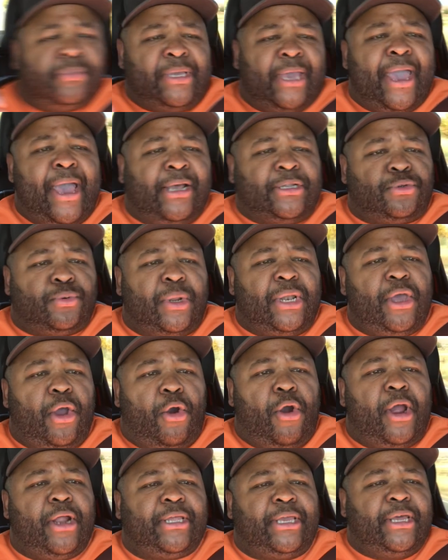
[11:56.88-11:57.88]
yeah, it's really
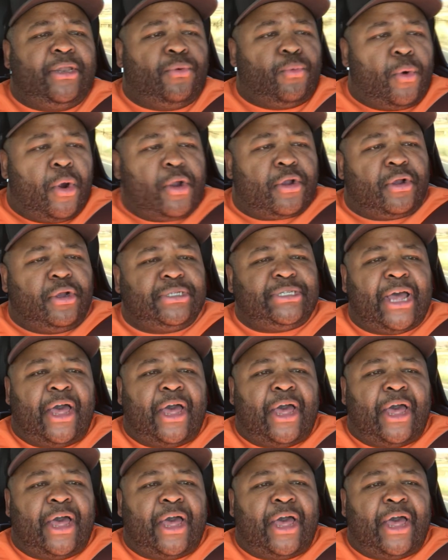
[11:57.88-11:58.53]
hard getting workers.